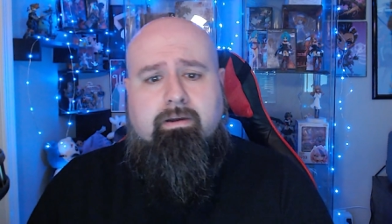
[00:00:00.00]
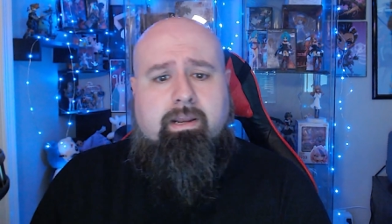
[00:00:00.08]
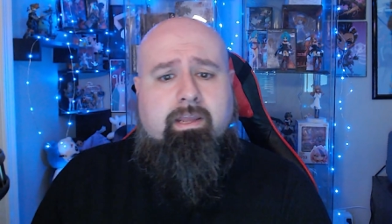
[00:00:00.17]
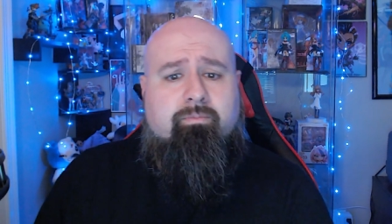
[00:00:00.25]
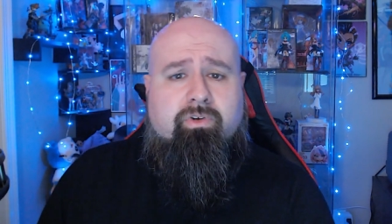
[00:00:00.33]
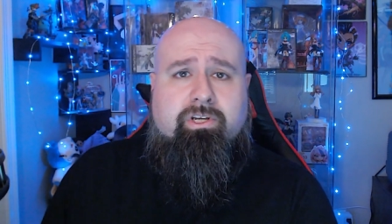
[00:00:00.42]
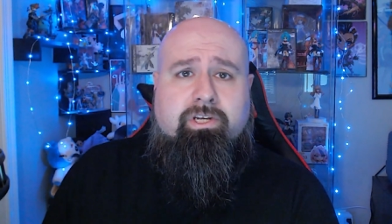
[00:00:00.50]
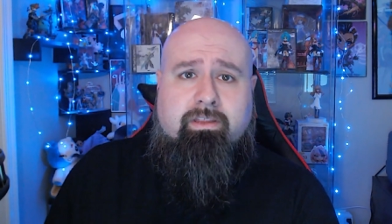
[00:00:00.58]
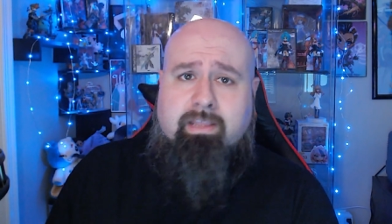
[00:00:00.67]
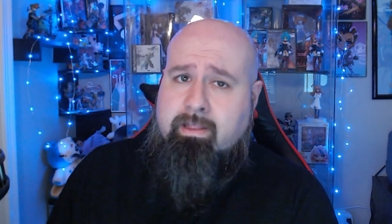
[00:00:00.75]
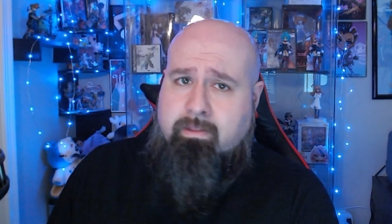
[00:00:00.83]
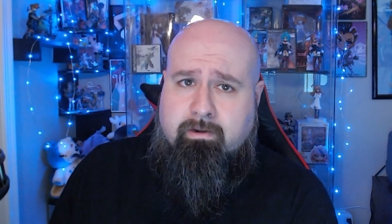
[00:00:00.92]
And I
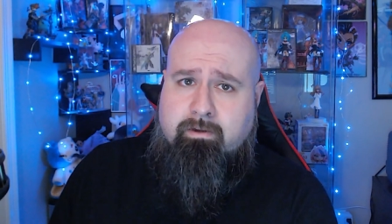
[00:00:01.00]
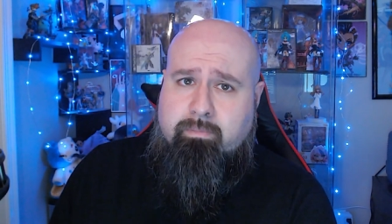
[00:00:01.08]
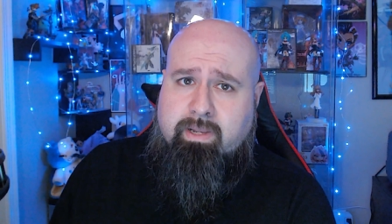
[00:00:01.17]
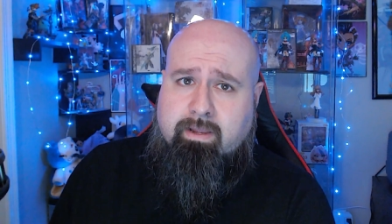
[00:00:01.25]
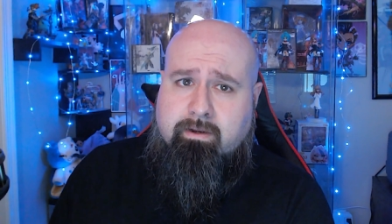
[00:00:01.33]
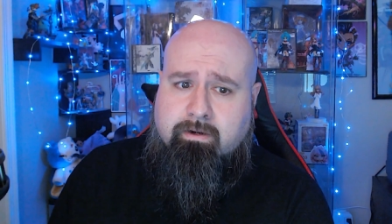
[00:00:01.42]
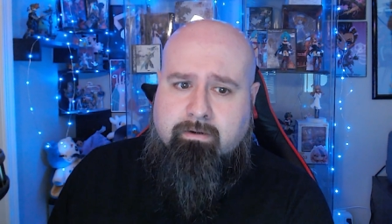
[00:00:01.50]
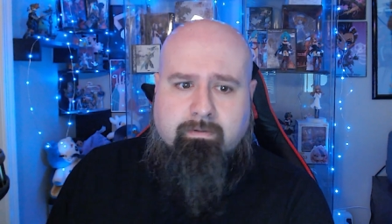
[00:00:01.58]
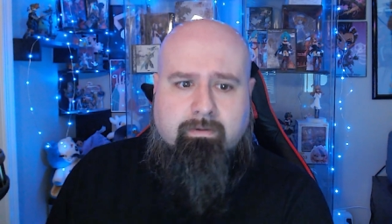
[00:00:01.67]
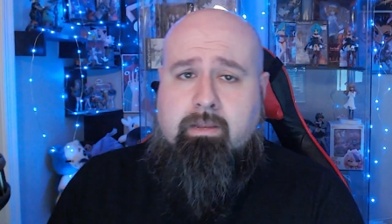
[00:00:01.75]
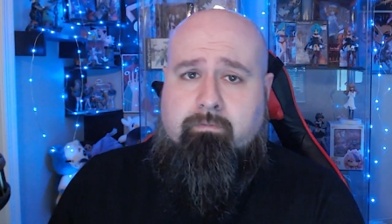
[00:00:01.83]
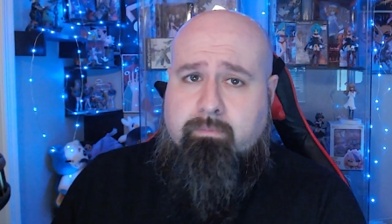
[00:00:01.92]
appreciate the hell out of you being here.
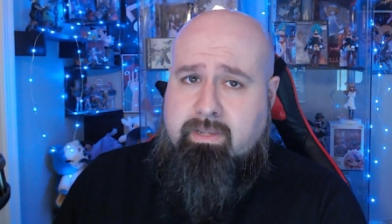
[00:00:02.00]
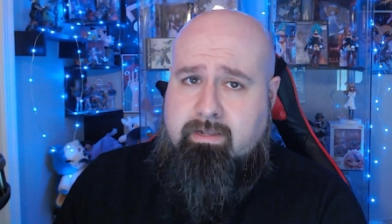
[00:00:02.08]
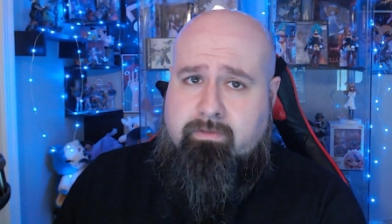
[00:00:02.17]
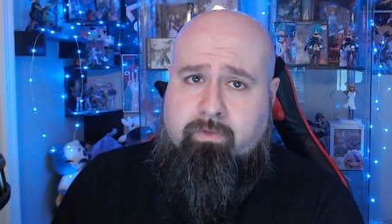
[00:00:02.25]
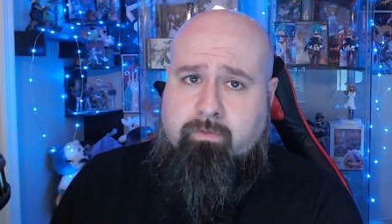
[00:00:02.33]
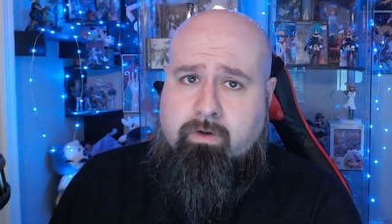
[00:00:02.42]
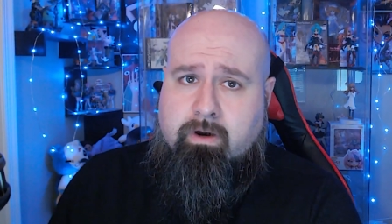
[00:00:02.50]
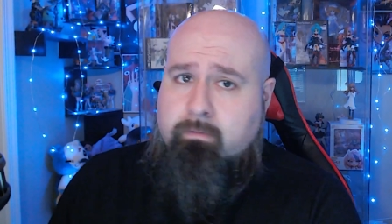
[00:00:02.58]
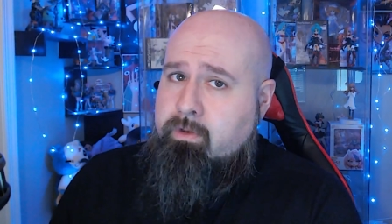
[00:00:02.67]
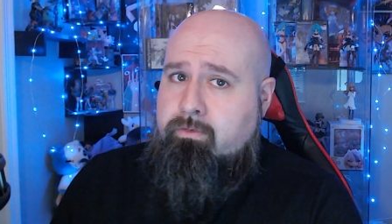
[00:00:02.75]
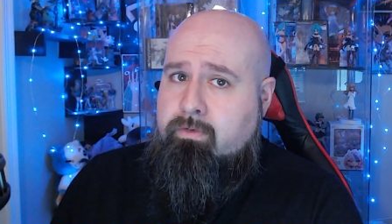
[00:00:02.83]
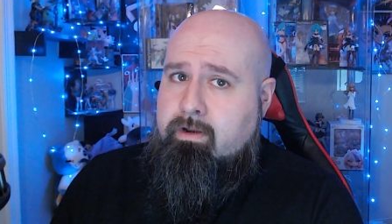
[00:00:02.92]
And if you made it this far,
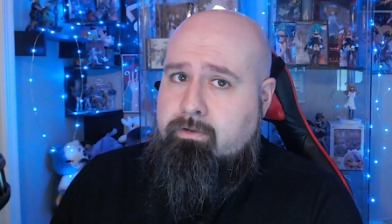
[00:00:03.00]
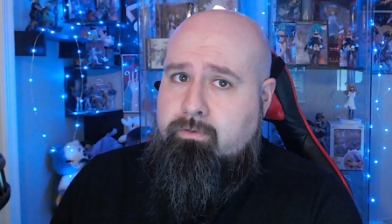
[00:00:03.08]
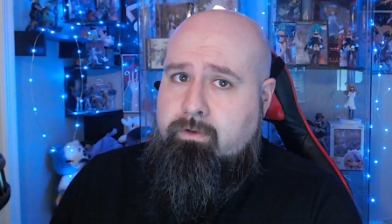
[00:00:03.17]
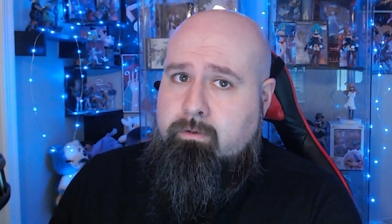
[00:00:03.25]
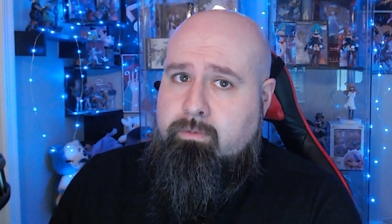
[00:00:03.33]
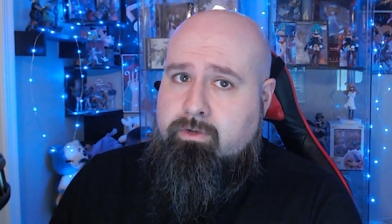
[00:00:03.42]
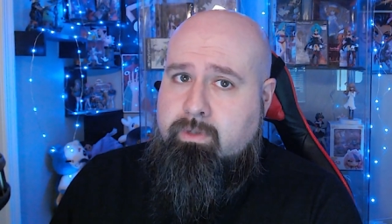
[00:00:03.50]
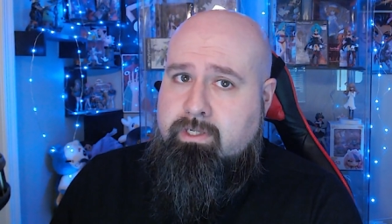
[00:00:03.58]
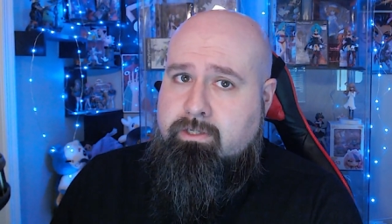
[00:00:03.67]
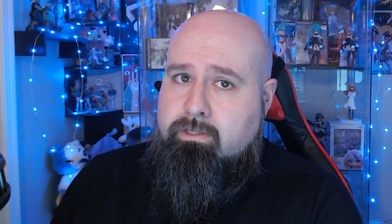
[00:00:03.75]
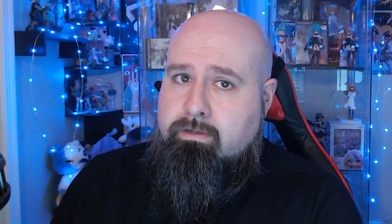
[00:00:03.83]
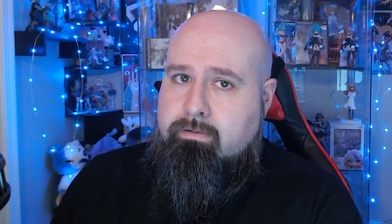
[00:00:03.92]
whether you're on YouTube or
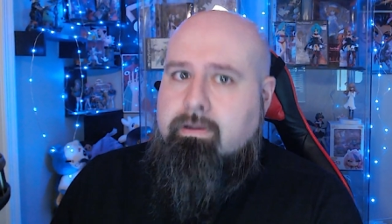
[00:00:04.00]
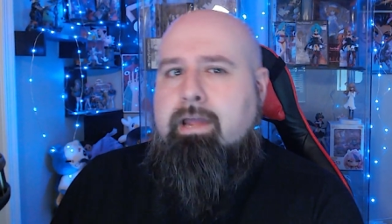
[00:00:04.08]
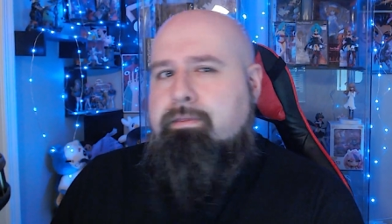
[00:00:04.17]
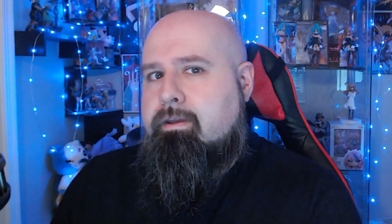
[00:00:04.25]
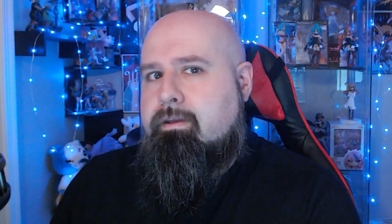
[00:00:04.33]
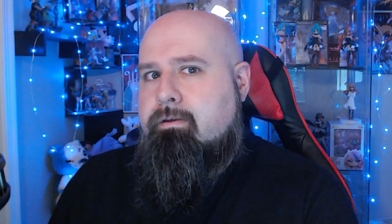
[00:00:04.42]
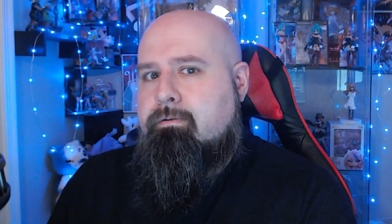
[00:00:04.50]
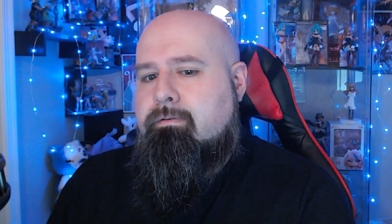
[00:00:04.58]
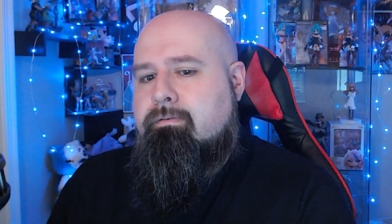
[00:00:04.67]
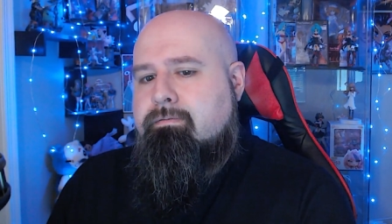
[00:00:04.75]
Twitch, I thank you.